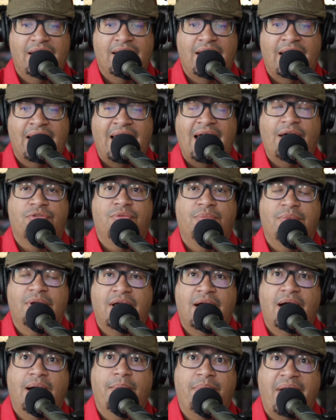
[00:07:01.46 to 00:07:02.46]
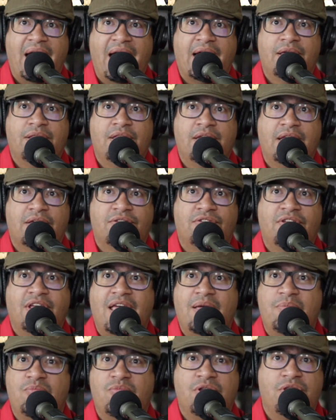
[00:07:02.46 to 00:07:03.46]
allows him to come back in the next
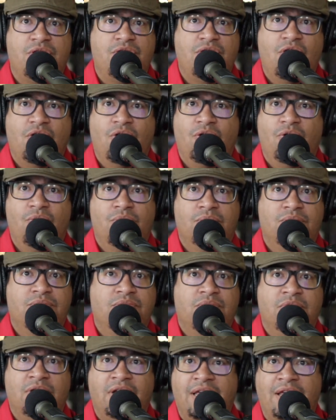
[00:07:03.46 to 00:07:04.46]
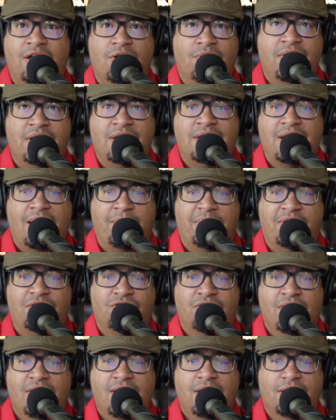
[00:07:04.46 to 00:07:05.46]
game with no lingering
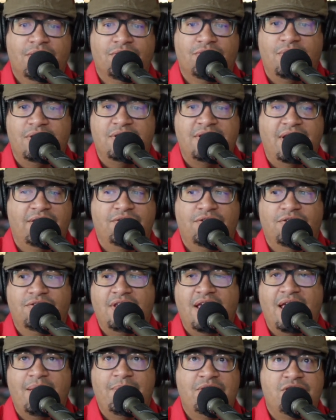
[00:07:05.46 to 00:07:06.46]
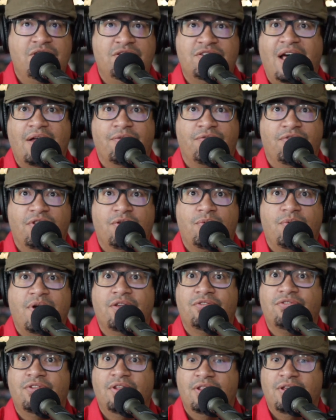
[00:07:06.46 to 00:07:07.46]
damage. So he takes his damage. He's out for the
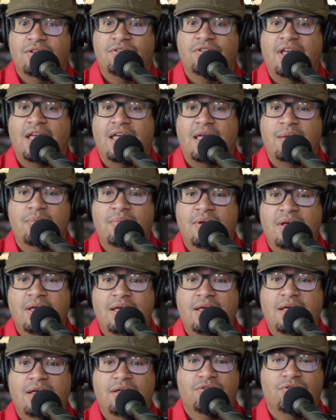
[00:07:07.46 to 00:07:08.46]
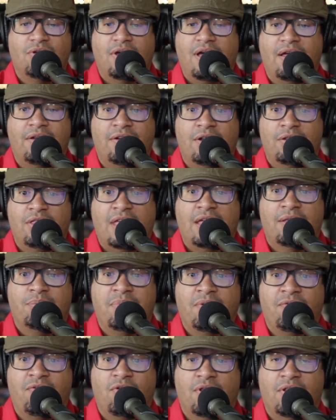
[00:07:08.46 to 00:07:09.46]
rest of this game. So
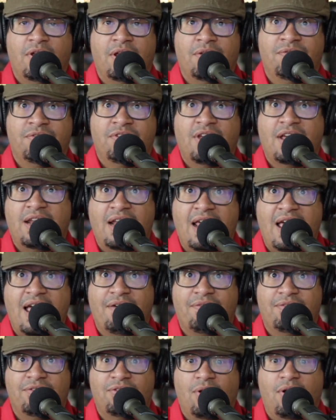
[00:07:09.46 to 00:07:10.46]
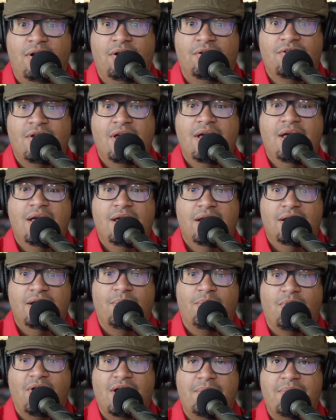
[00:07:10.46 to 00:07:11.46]
before the second half starts,
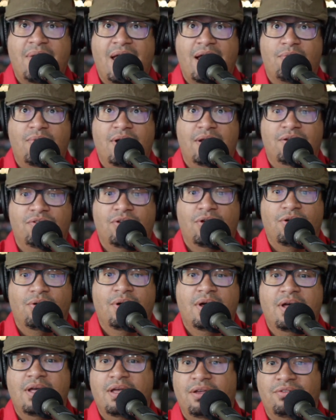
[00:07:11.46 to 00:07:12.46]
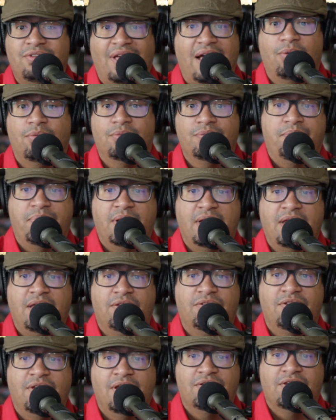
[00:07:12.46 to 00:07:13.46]
number 8, Mac Renzo, is out. But
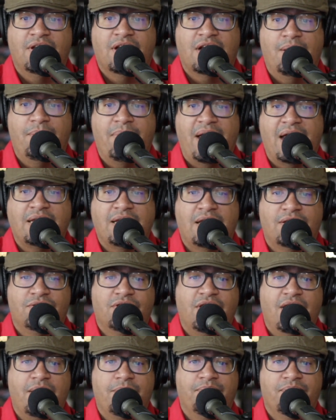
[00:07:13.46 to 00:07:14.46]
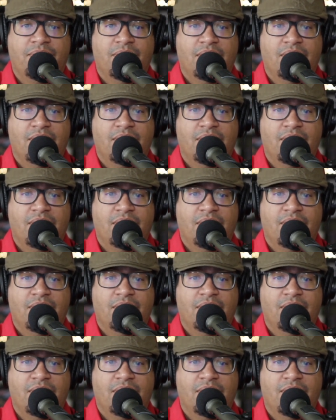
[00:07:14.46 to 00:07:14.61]
he's going to come back next game.